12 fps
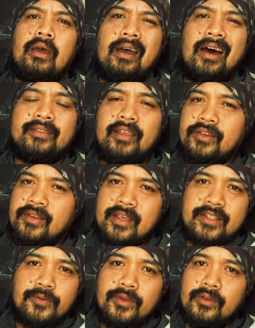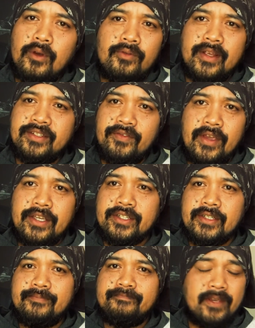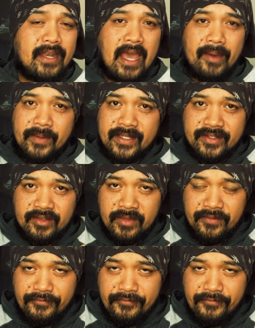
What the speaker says: I'll tell you this with no reservation, it happens to me